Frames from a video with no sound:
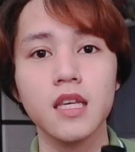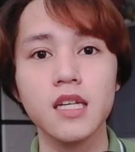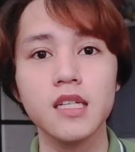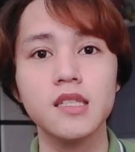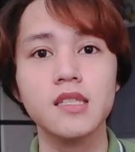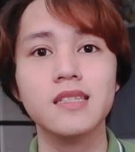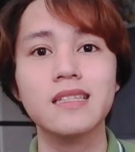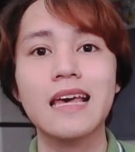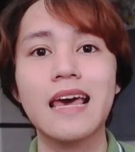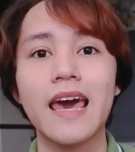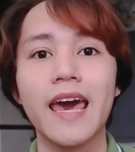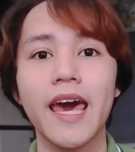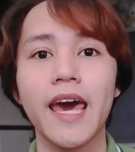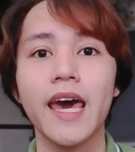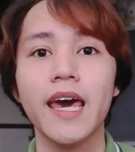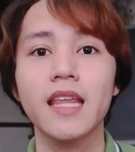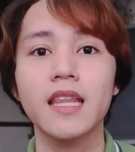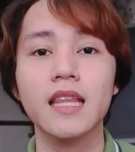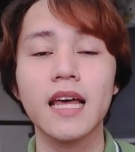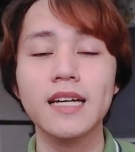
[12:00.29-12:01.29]
list,
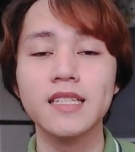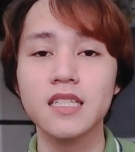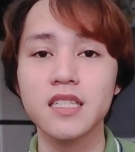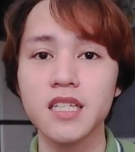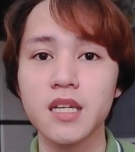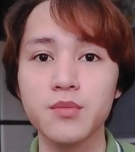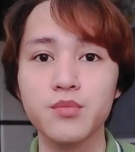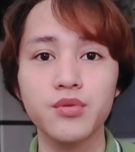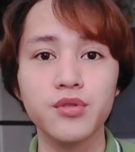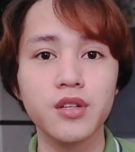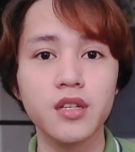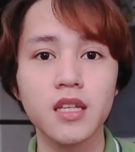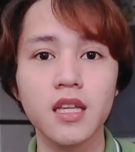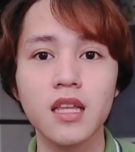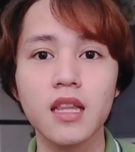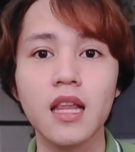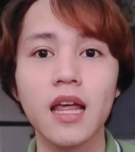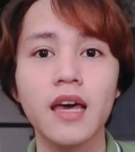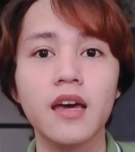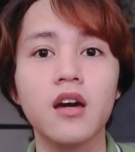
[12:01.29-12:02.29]
and as I said,
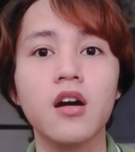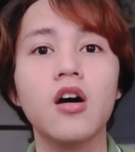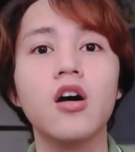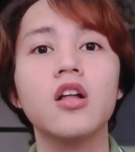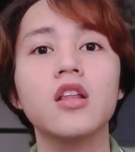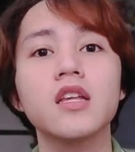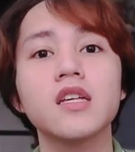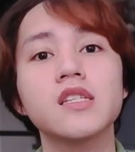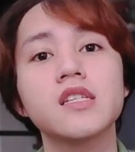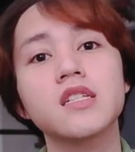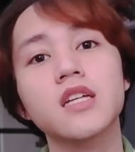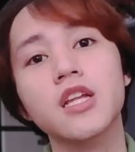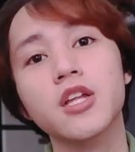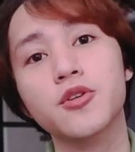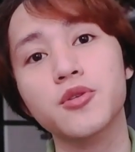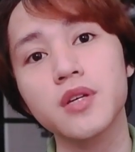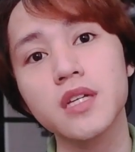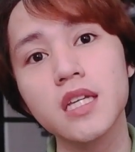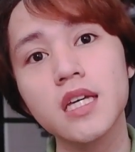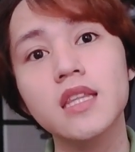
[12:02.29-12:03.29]
butylene glycol is an
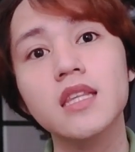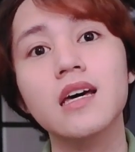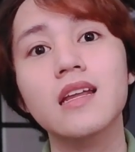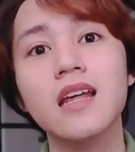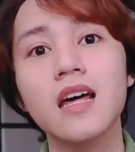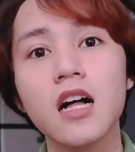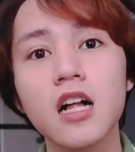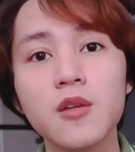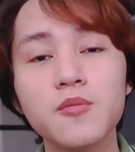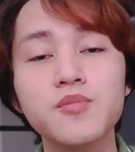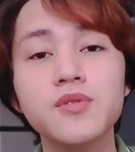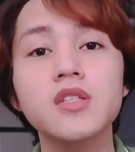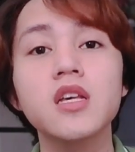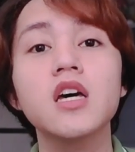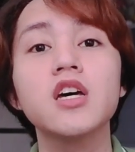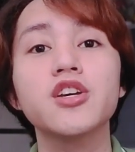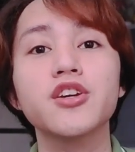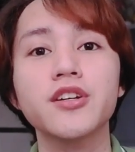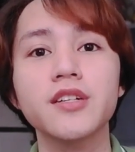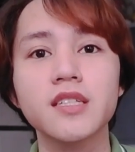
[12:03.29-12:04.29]
ingredient that helps
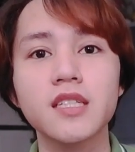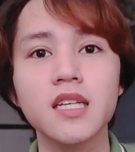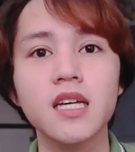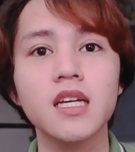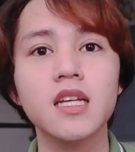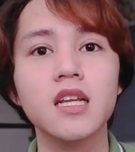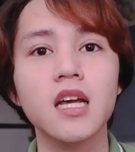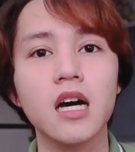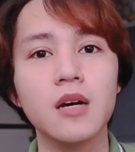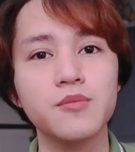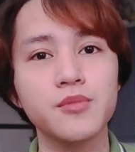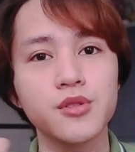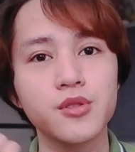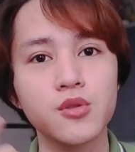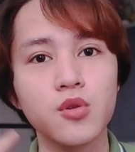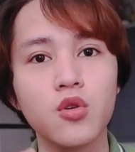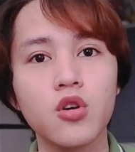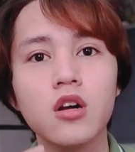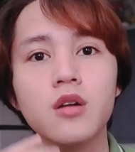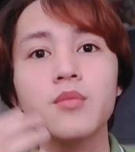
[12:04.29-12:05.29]
your skin
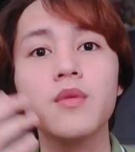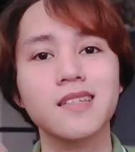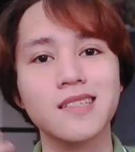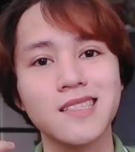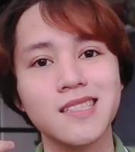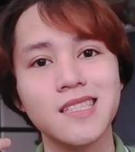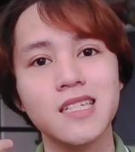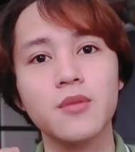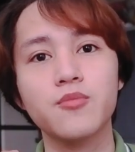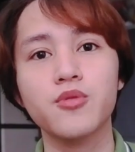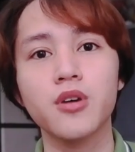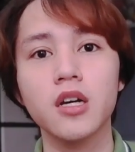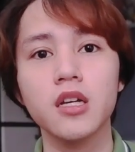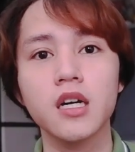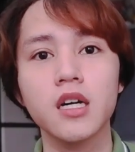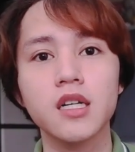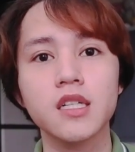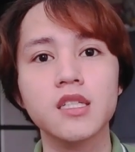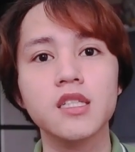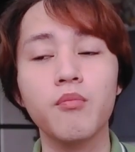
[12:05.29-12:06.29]
absorb succeeding
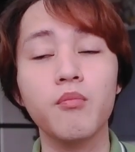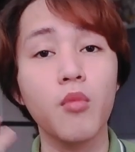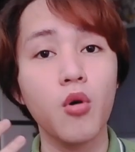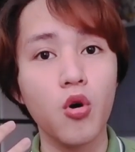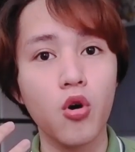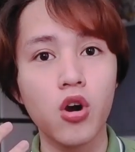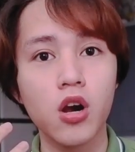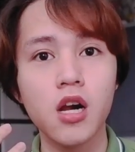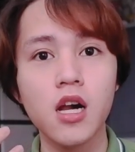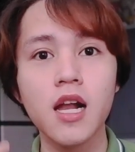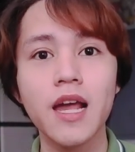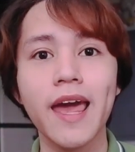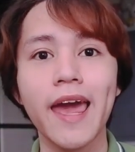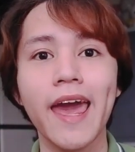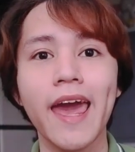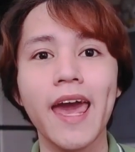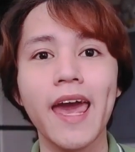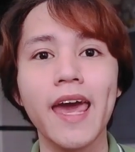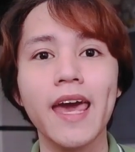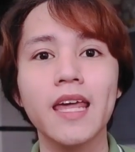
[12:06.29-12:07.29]
products more,
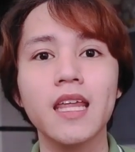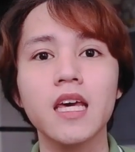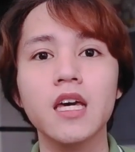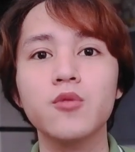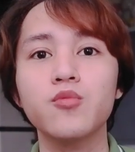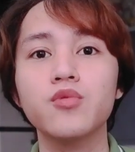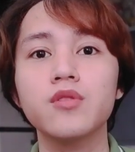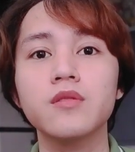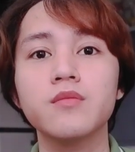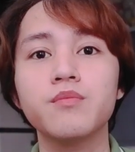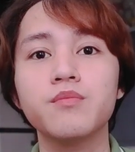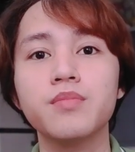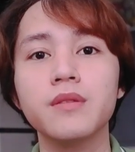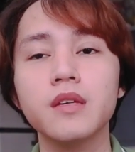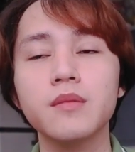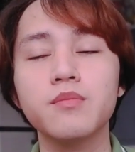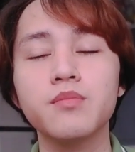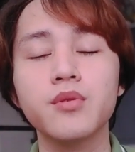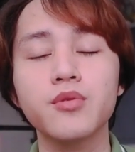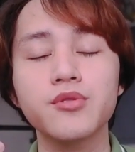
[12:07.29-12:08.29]
and it would
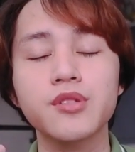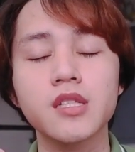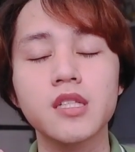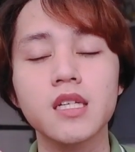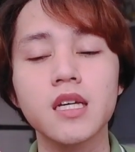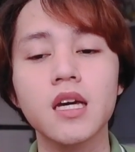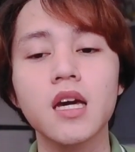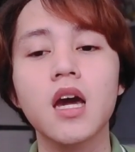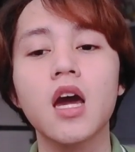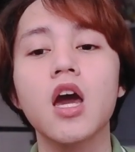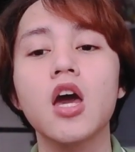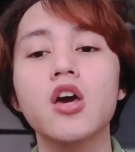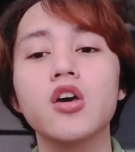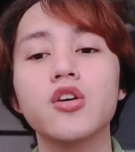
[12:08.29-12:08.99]
be boosting